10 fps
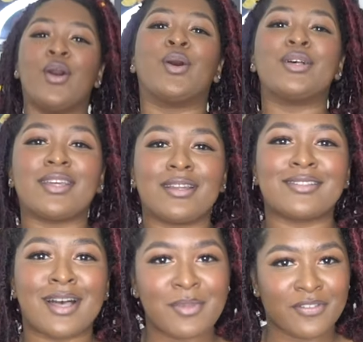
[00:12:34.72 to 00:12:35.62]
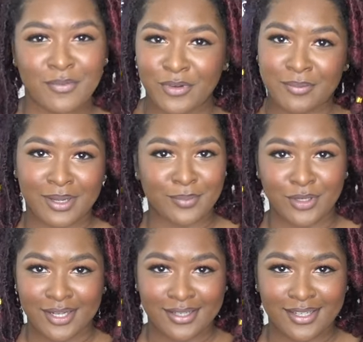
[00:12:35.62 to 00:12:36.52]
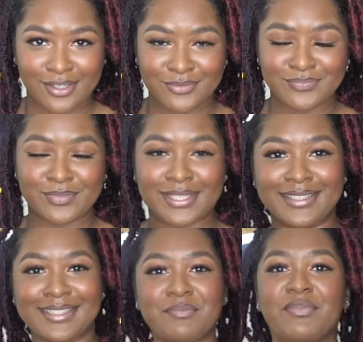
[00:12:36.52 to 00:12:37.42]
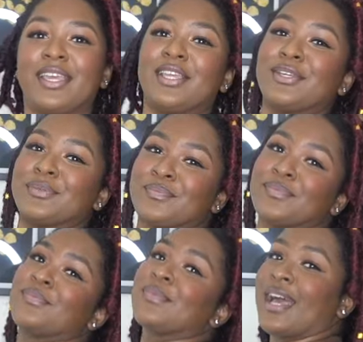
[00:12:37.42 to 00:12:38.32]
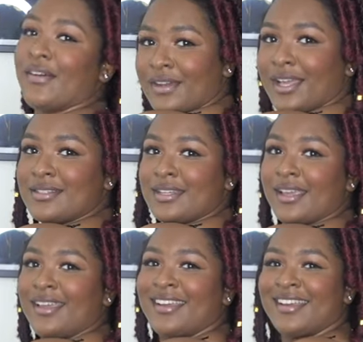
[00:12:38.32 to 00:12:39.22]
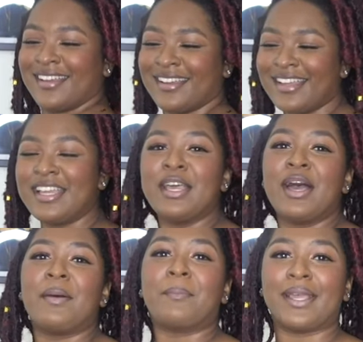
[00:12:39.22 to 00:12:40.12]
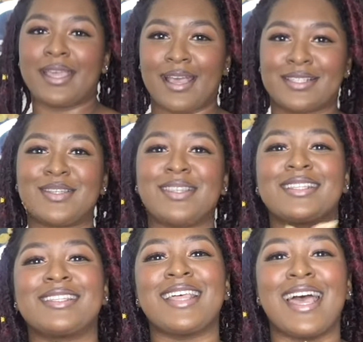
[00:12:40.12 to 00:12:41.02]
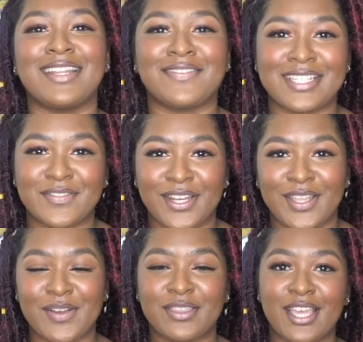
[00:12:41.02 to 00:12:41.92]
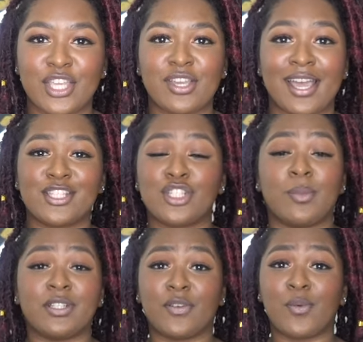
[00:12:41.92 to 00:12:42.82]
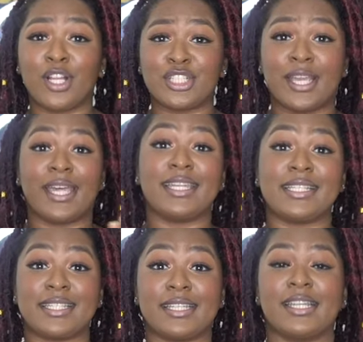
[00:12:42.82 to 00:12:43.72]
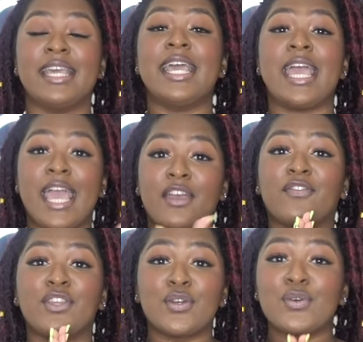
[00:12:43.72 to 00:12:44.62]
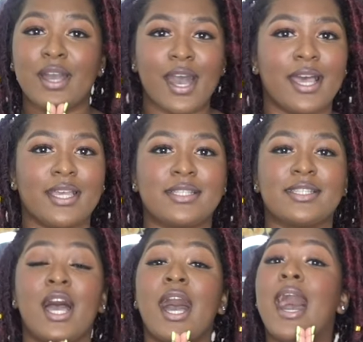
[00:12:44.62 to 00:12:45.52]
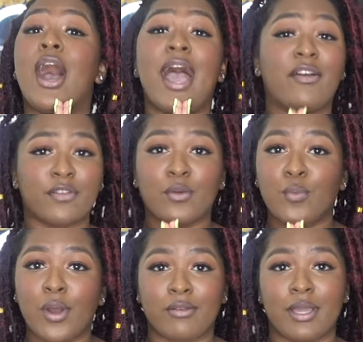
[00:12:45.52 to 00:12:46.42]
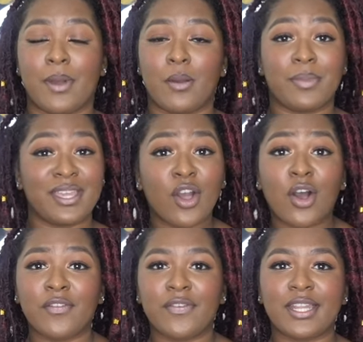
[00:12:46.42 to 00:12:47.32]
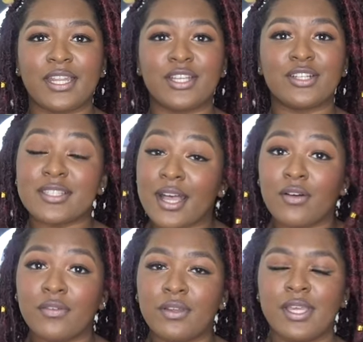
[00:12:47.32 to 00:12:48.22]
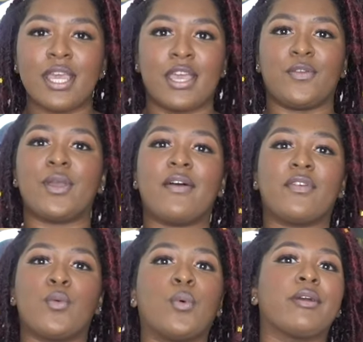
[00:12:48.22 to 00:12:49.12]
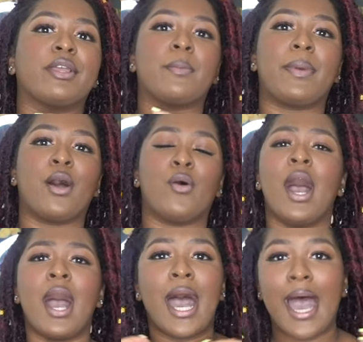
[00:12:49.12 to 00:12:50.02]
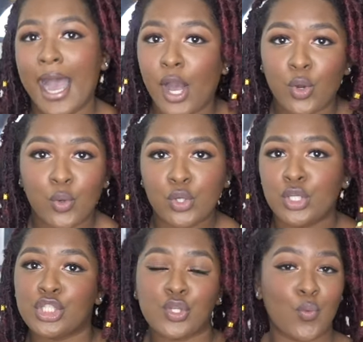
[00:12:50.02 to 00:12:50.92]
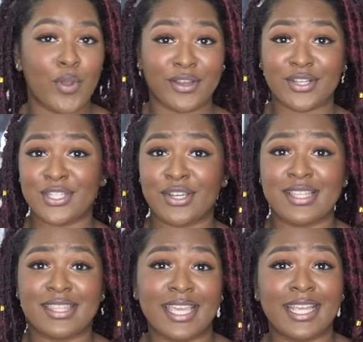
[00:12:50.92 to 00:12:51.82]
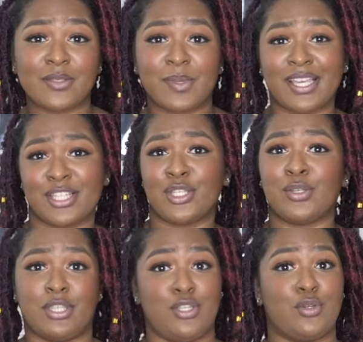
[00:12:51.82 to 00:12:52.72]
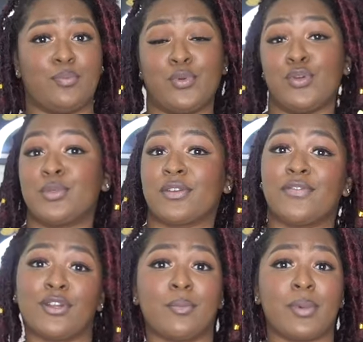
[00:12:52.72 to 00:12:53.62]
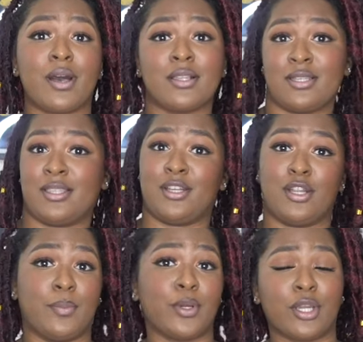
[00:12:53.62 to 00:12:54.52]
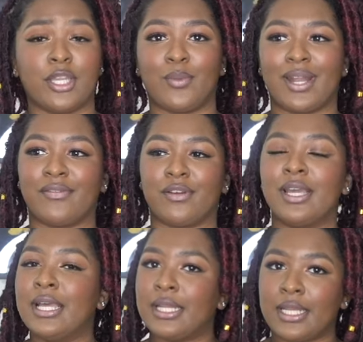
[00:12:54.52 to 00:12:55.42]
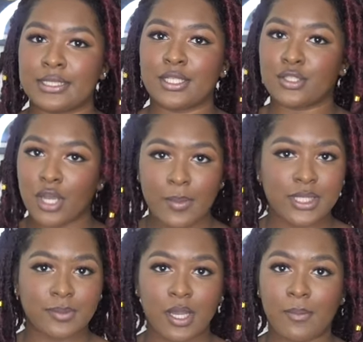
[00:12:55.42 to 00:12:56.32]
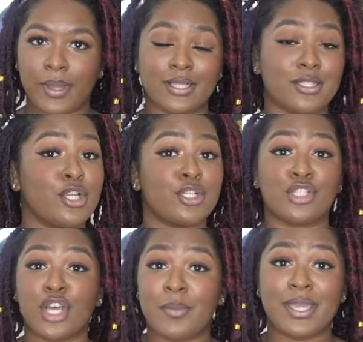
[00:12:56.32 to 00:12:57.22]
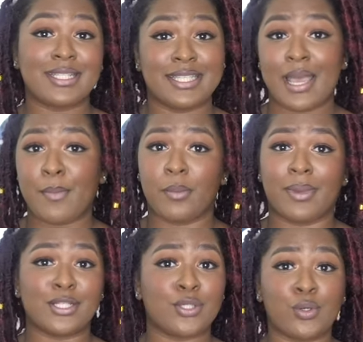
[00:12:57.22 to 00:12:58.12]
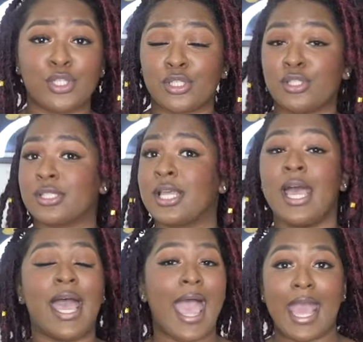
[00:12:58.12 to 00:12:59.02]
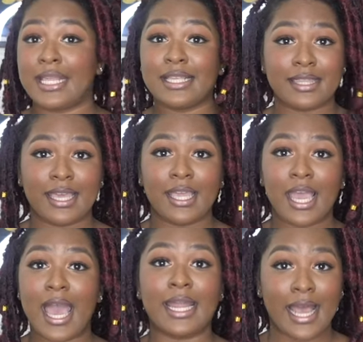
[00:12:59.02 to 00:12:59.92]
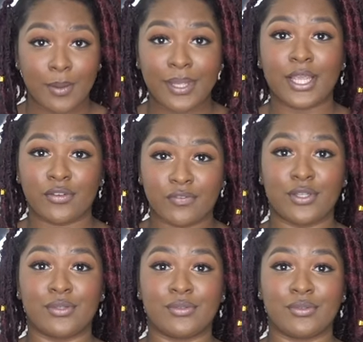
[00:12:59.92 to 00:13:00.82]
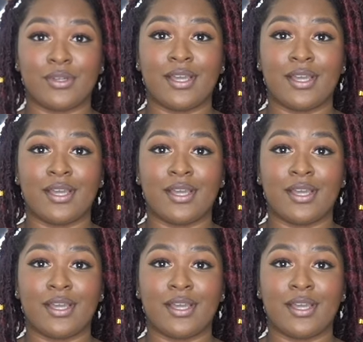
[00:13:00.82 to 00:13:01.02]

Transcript: Who's gonna stop me from wearing my bralette now? Please, thank you. Have a nice day. But yeah, so this is the end of this video. Thank you guys so much for watching. And listen, if you guys ever worry about being confident in yourself, if you ever worry about how to wear certain things because your boobs are full of butts and they're not perky or whatever, listen, drop me some comments, drop me a DM on my socials, anything, and I'm here for you.